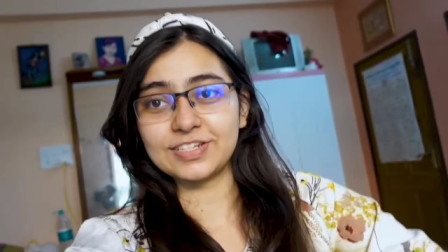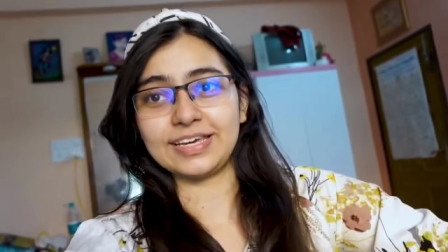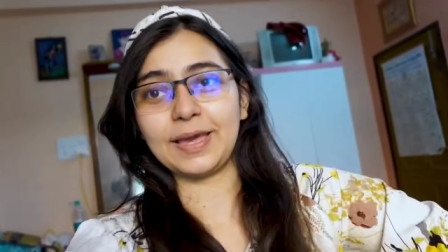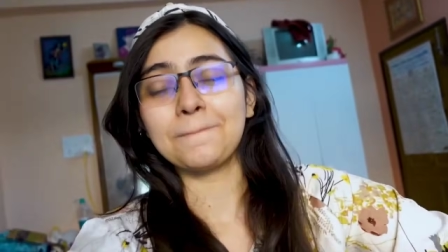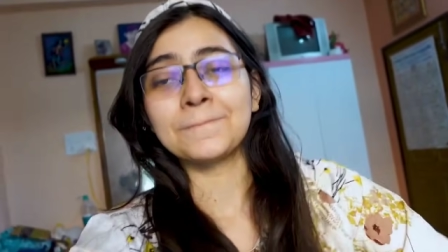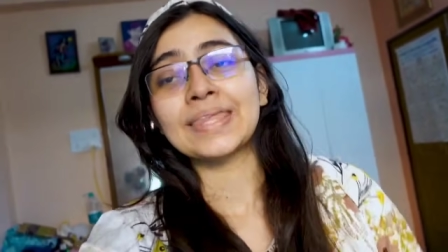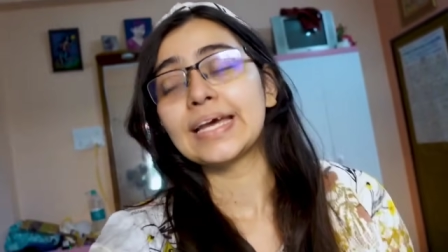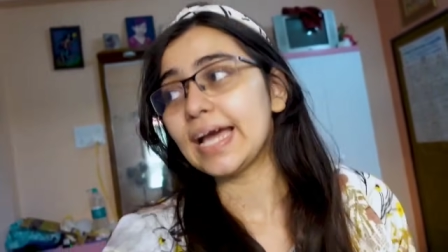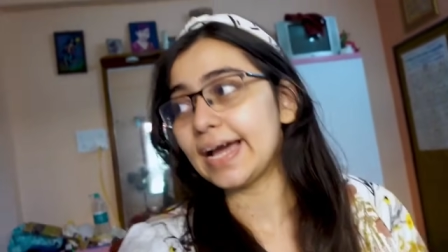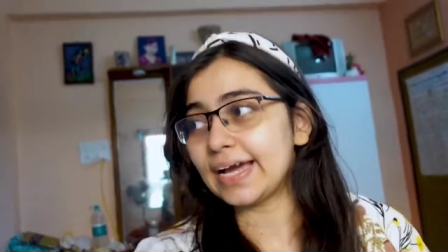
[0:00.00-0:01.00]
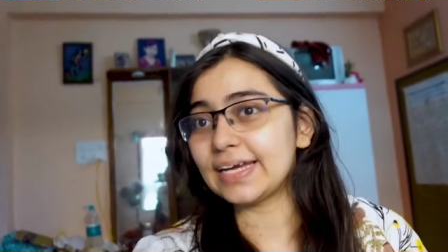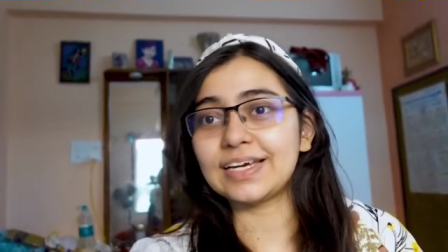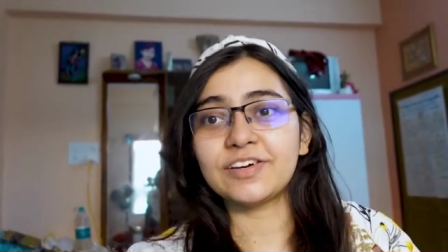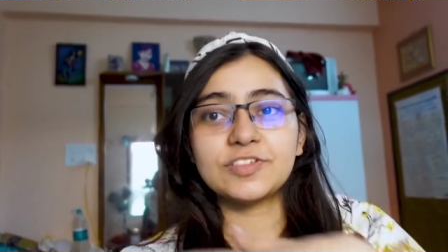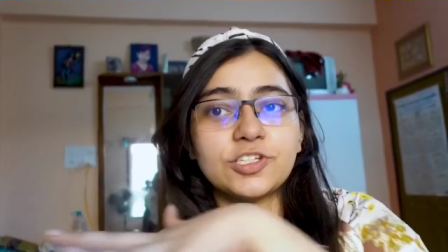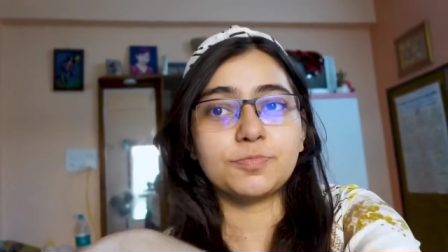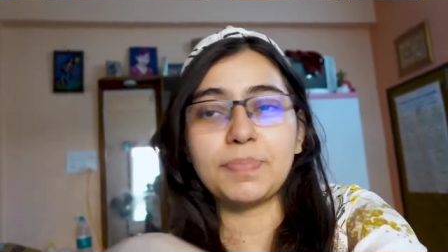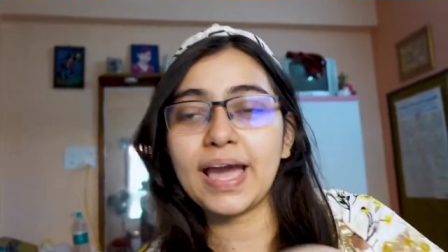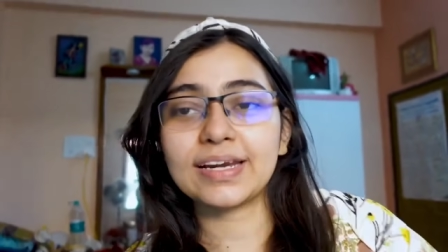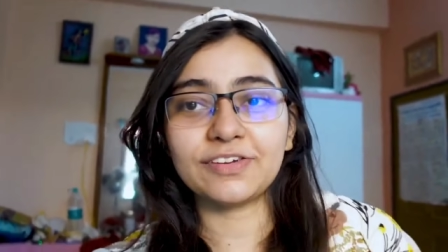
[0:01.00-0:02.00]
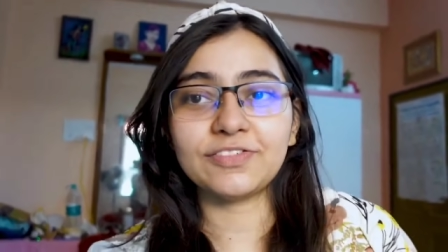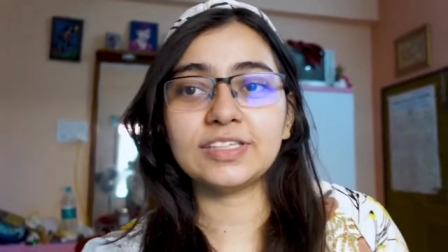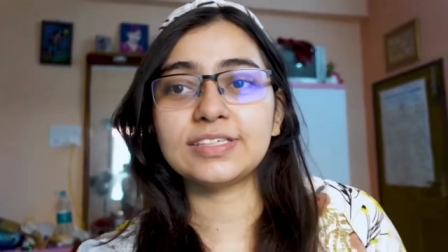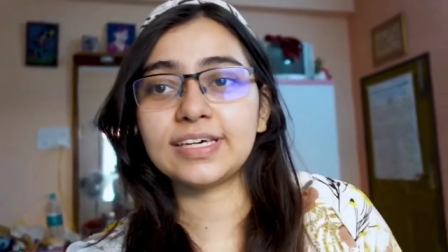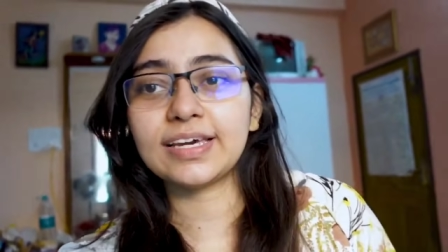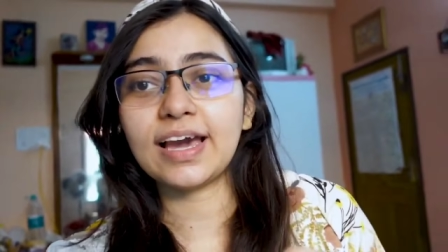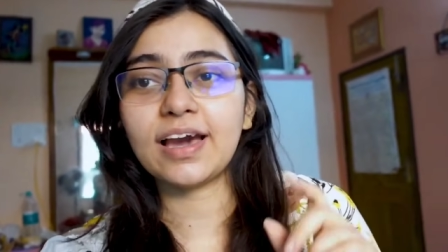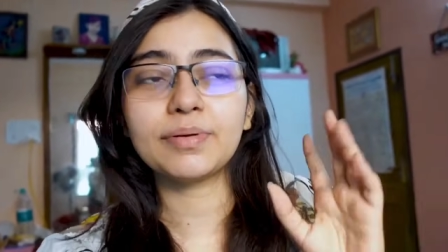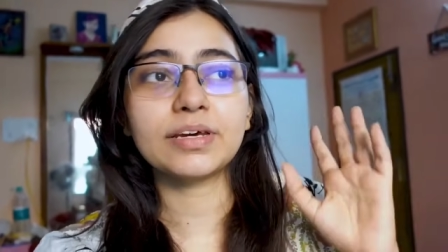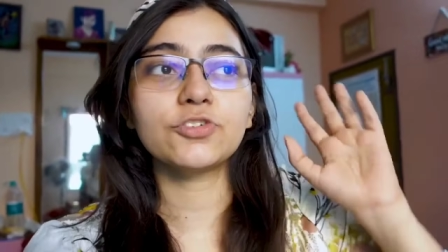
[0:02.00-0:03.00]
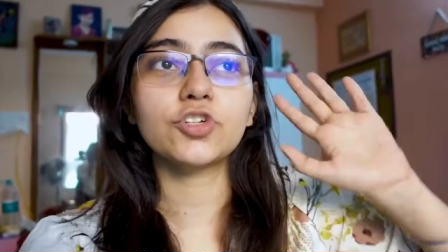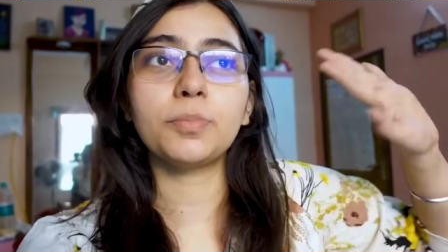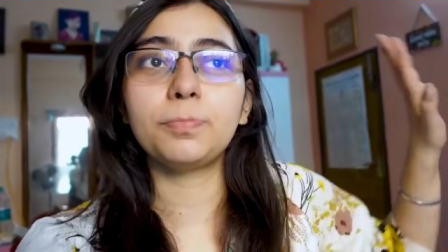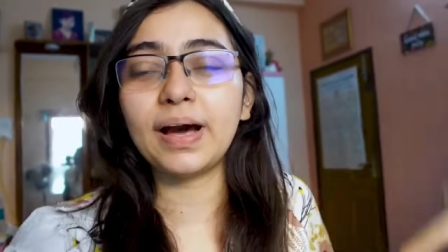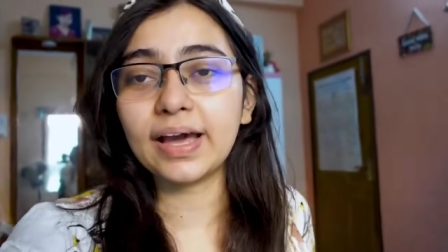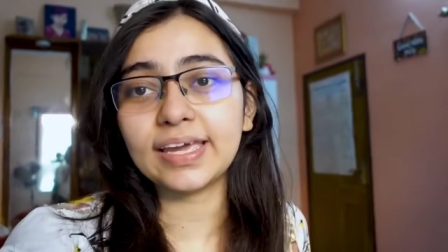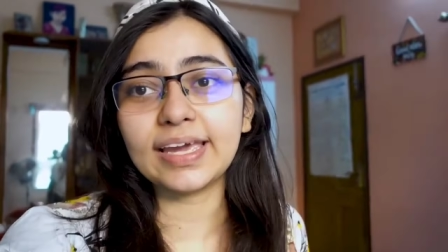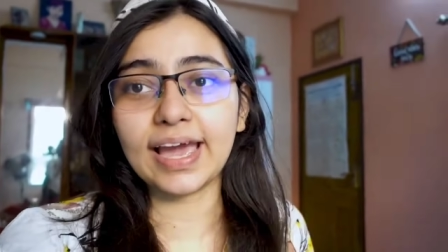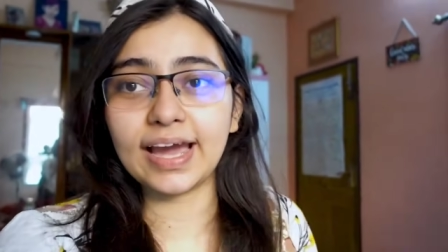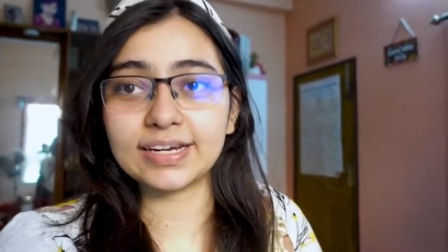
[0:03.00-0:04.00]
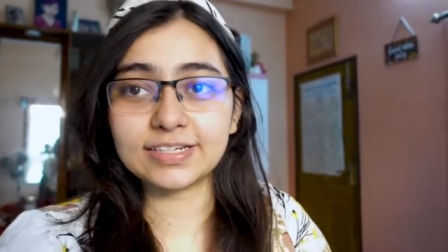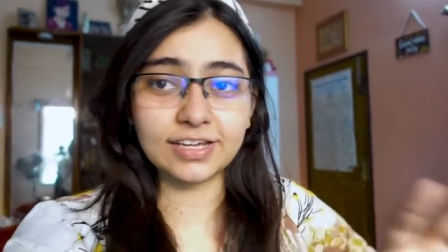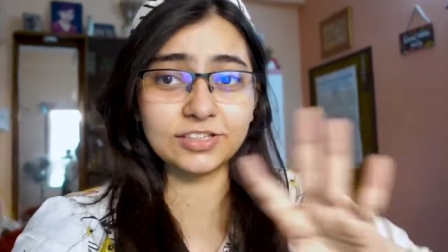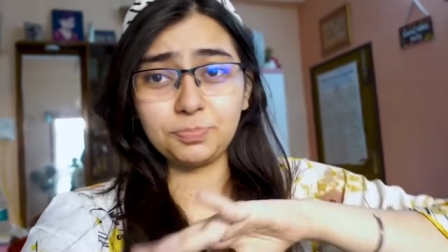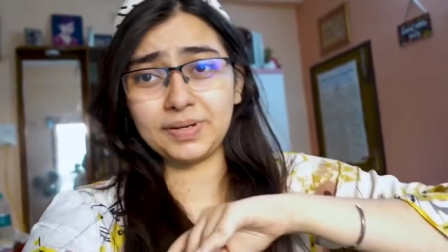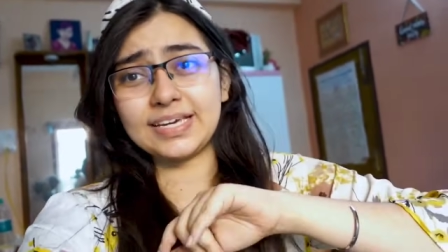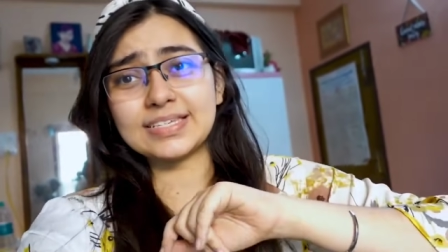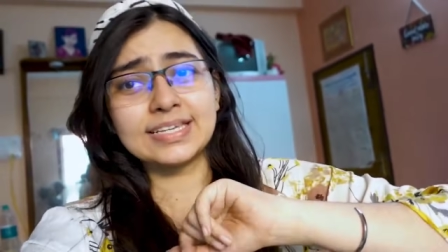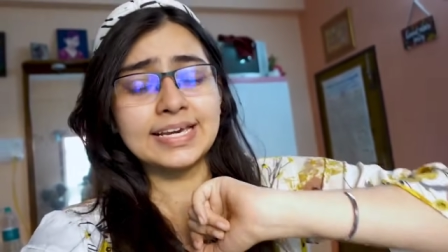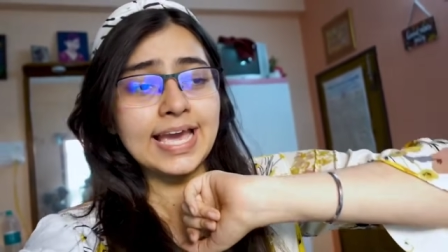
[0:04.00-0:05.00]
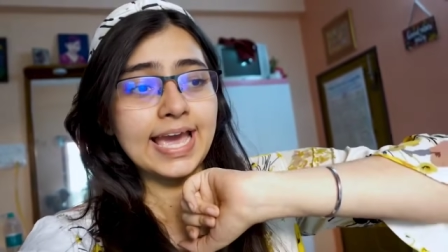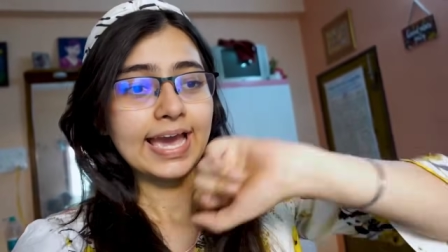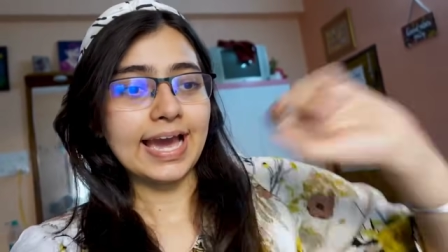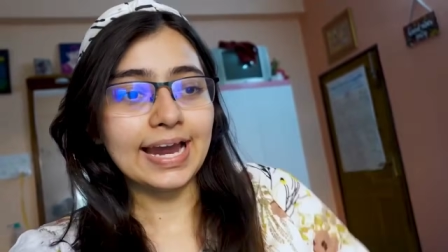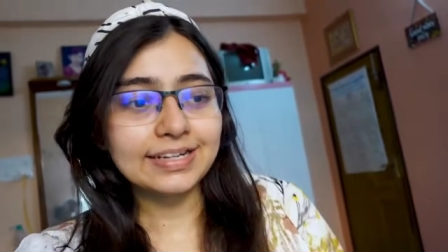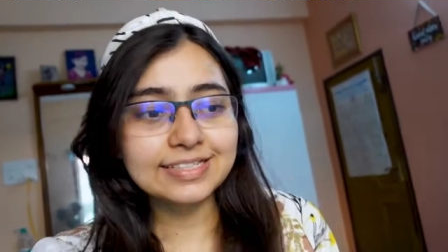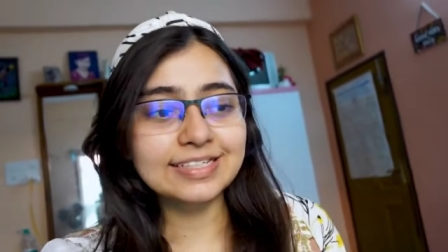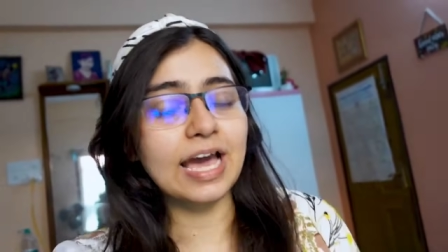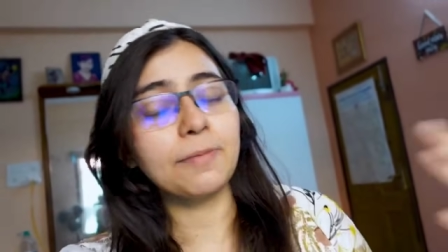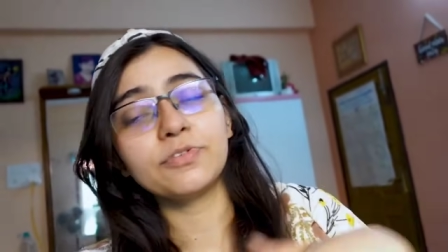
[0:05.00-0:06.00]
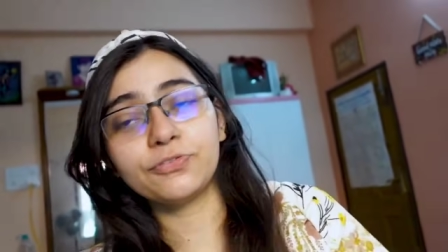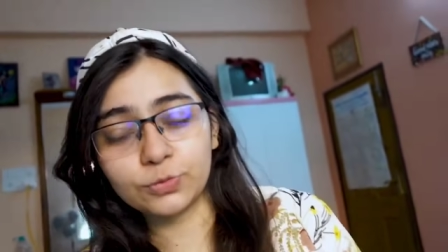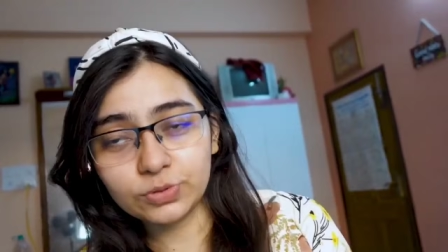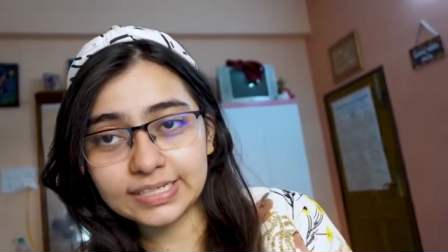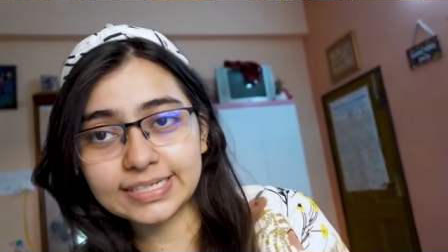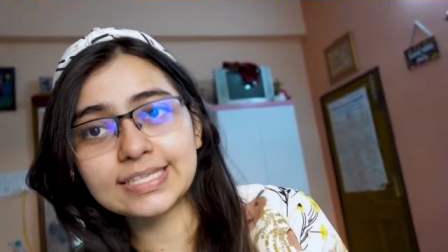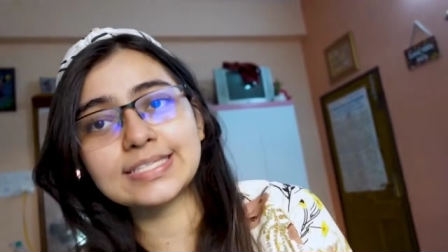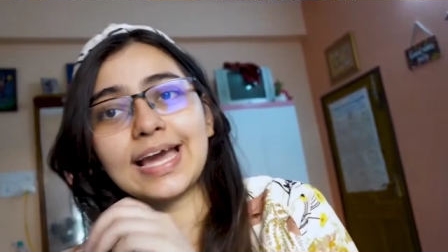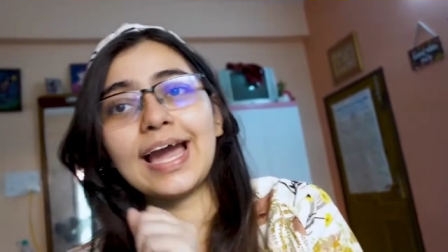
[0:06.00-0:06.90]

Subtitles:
today and I've just packed everything. I'm gonna drop by at another place and grab a few things